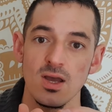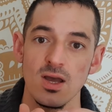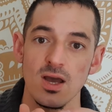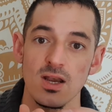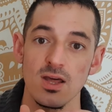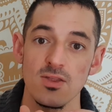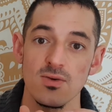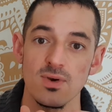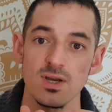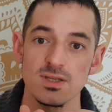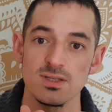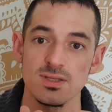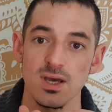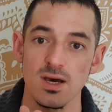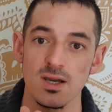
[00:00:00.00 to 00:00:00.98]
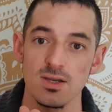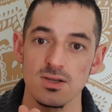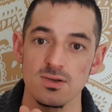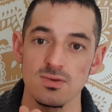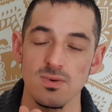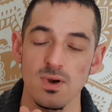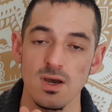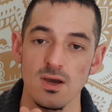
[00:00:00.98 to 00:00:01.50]
an otherwise darkened
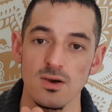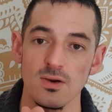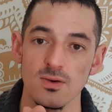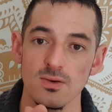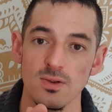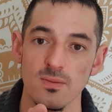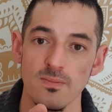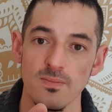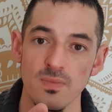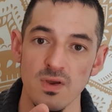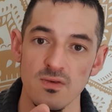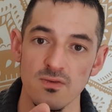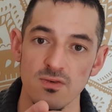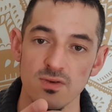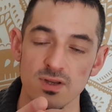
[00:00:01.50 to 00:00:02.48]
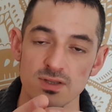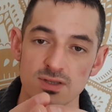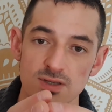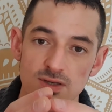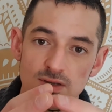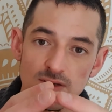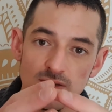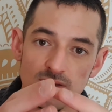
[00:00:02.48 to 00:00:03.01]
world and for it
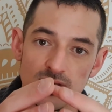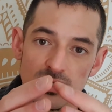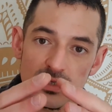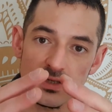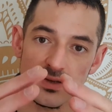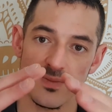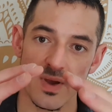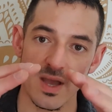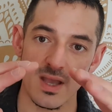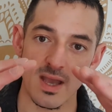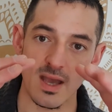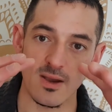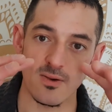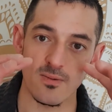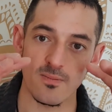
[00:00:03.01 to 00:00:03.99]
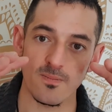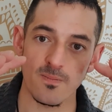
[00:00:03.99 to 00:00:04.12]
to dissipate out,